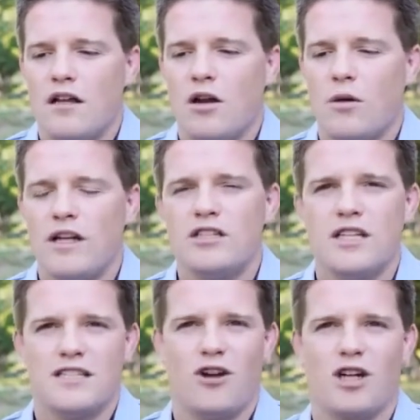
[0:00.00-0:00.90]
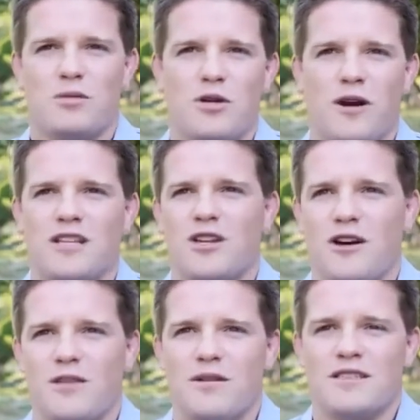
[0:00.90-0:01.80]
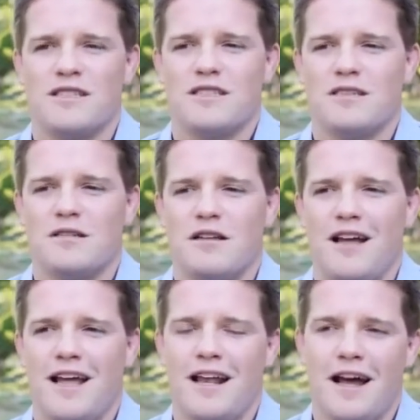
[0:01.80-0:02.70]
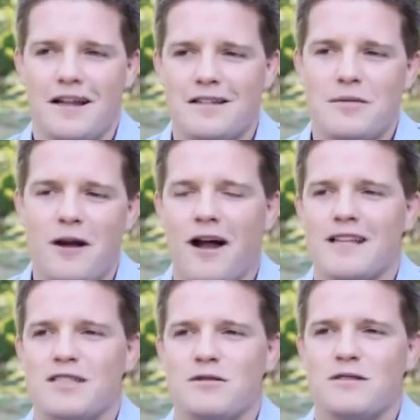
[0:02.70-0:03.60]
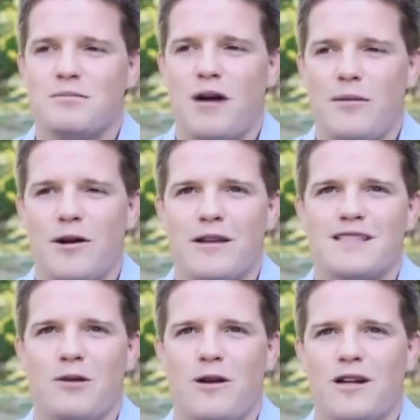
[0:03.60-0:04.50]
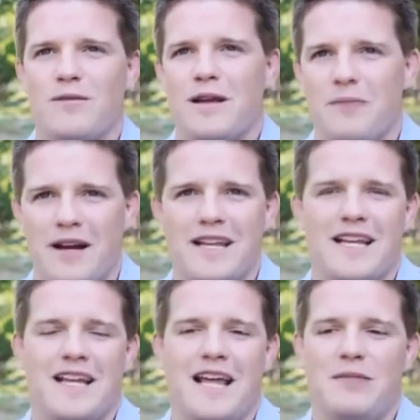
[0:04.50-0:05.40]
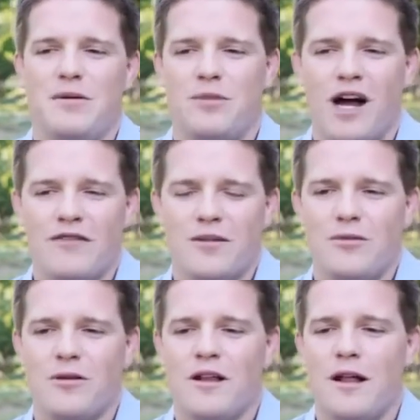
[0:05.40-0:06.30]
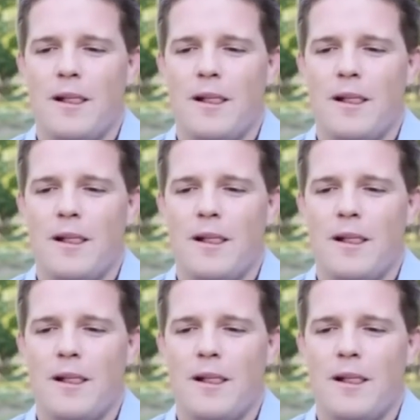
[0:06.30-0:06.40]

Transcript: initially as the entrepreneur, I started the business, and to be honest, it was primarily because I wanted to make money and be profitable.